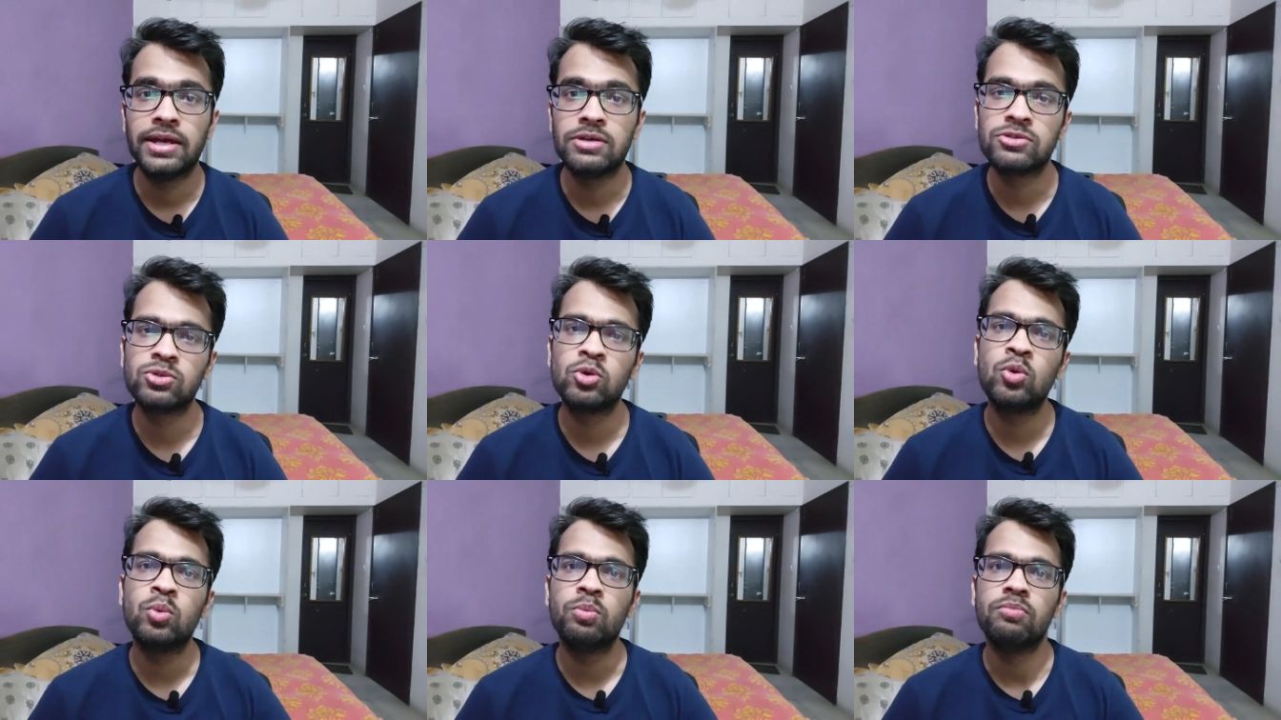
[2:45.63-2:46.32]
And
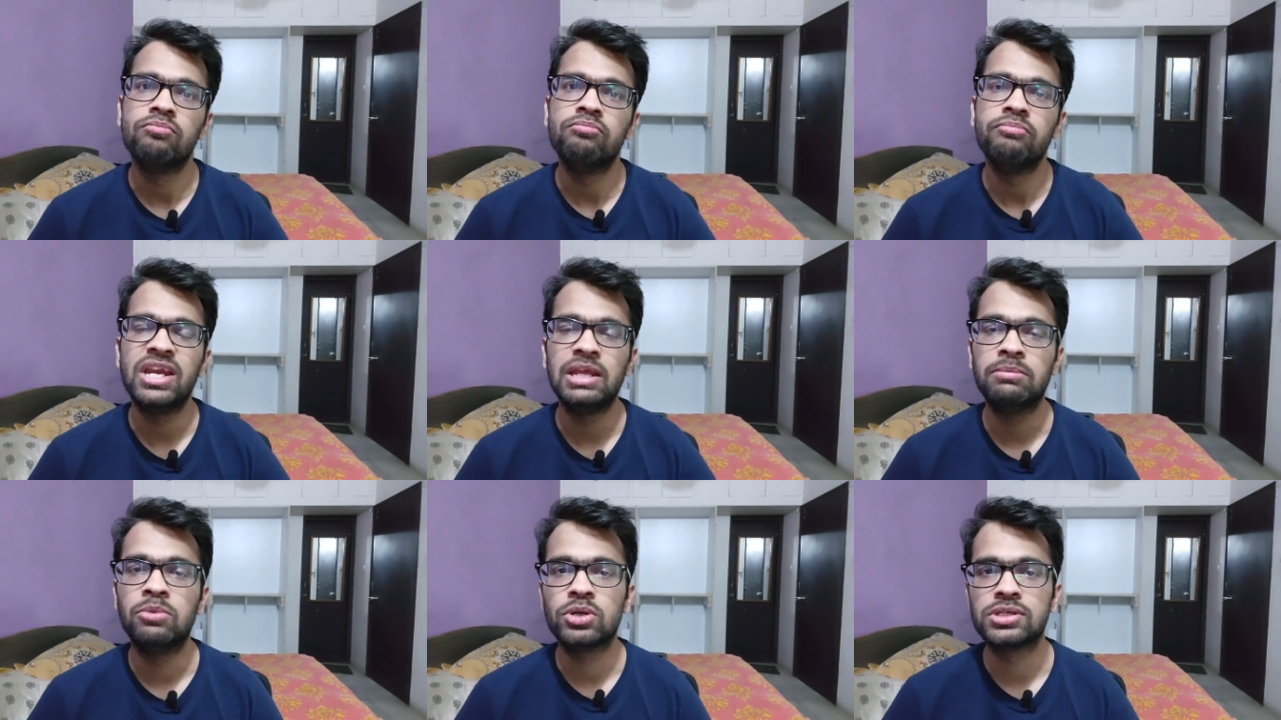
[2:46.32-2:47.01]
so
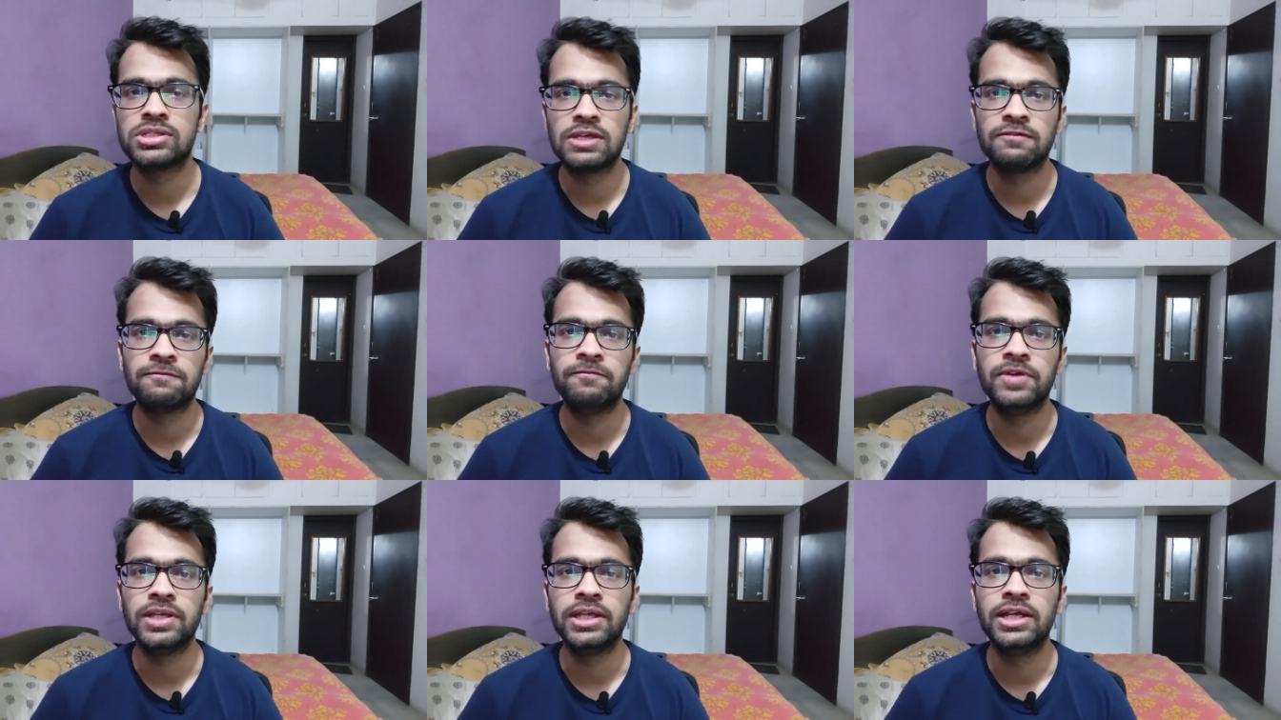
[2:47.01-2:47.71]
many books,
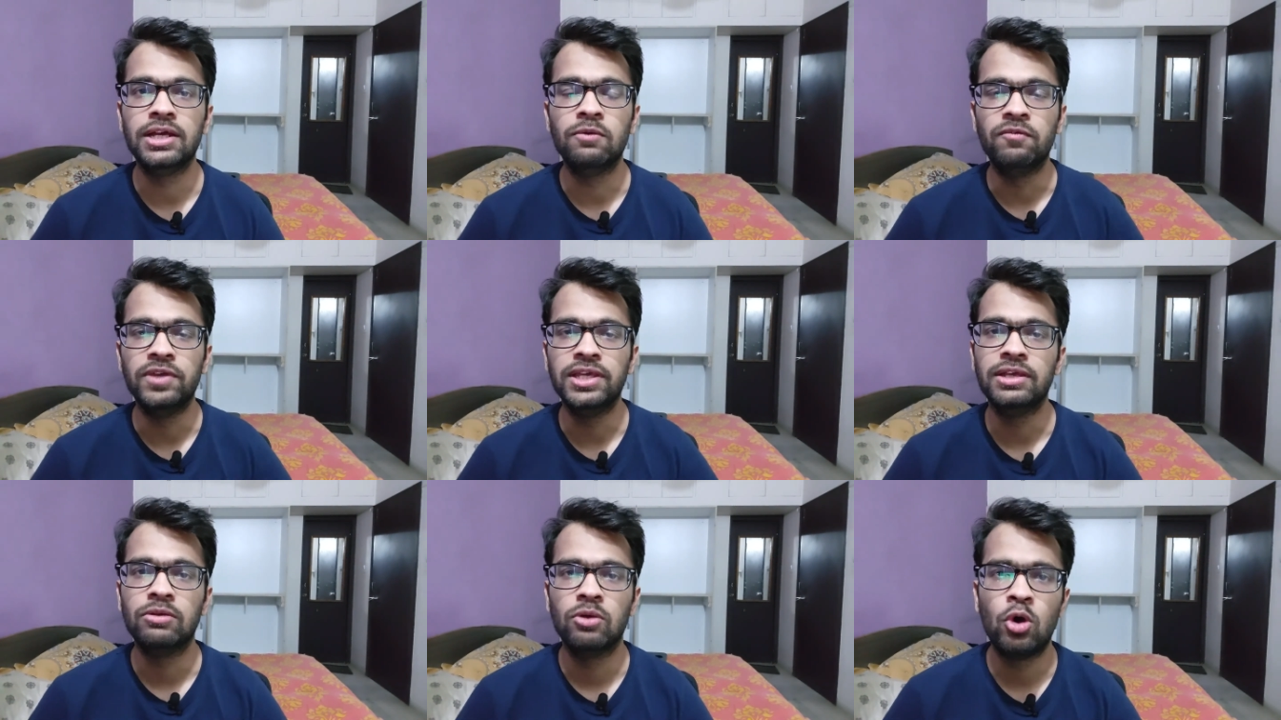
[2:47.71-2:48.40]
if we read,
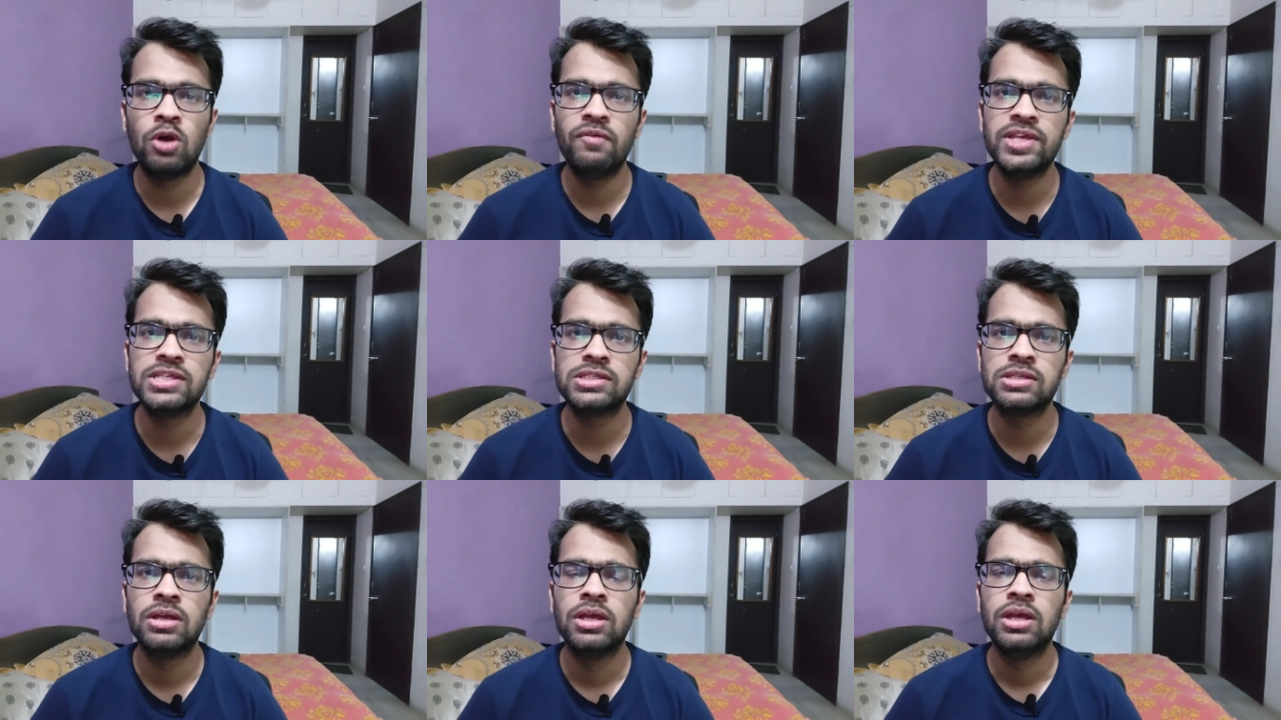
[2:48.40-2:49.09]
we
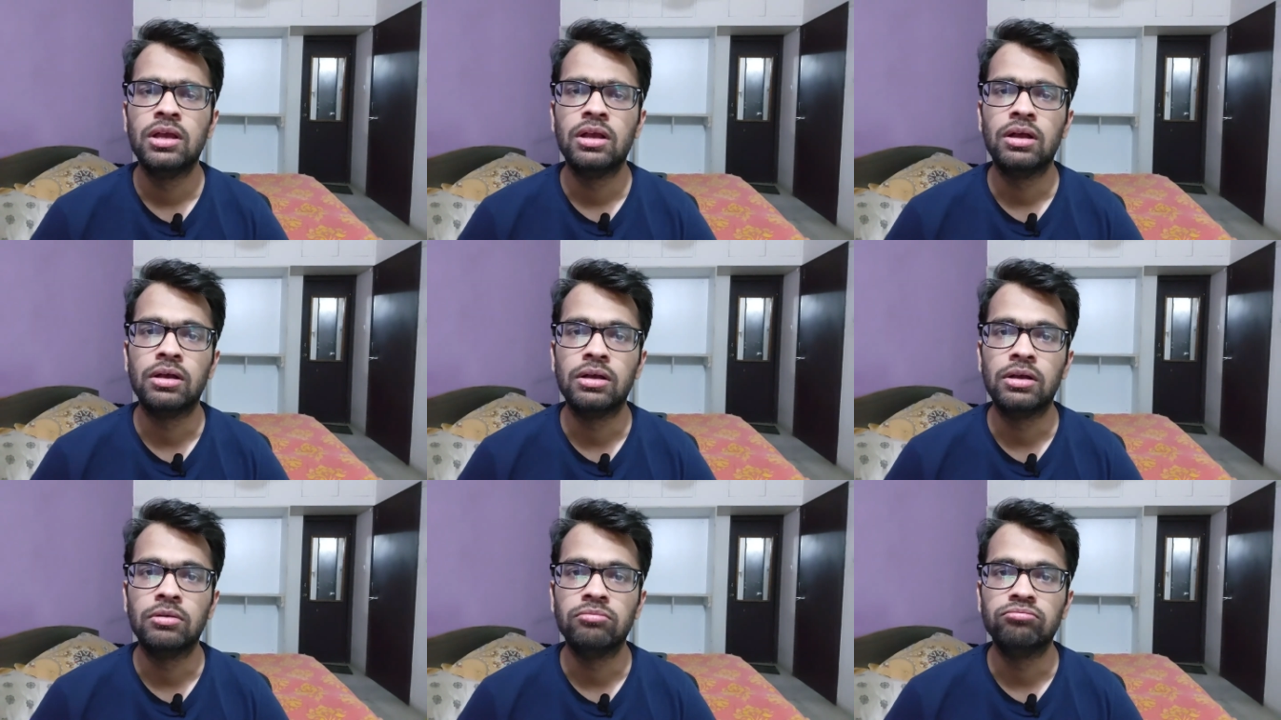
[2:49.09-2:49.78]
always
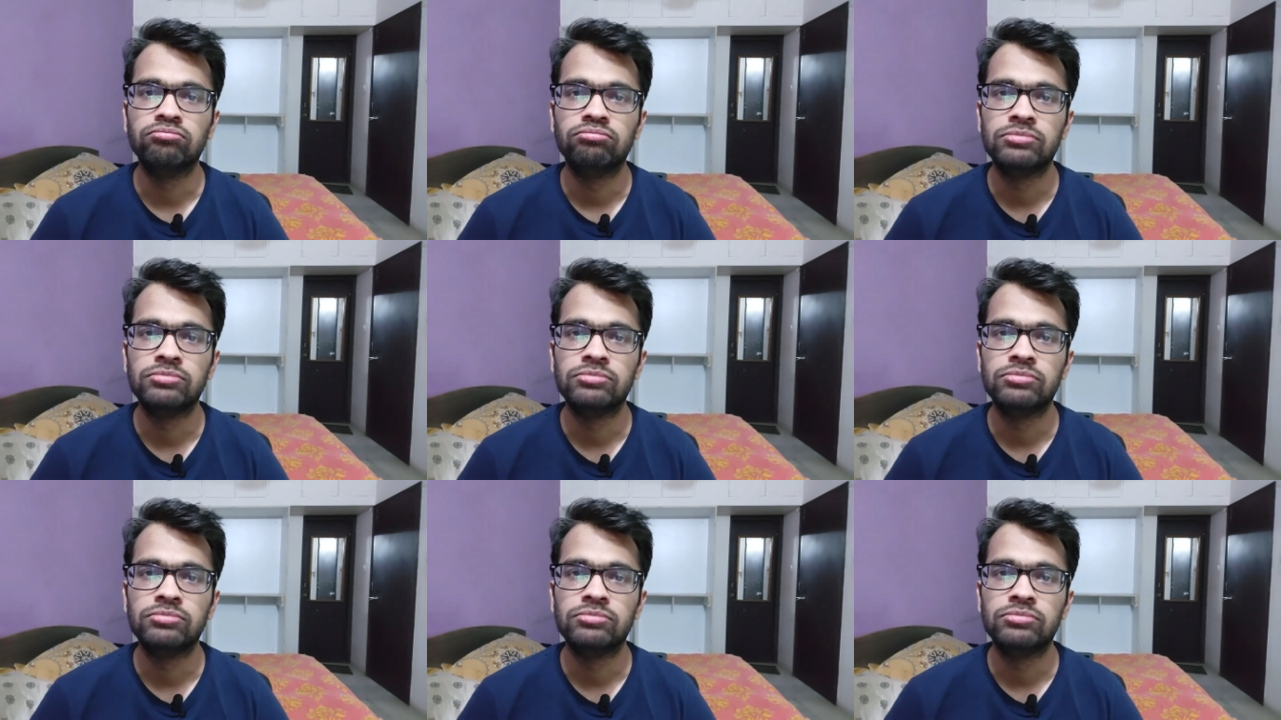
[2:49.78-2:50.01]
uh,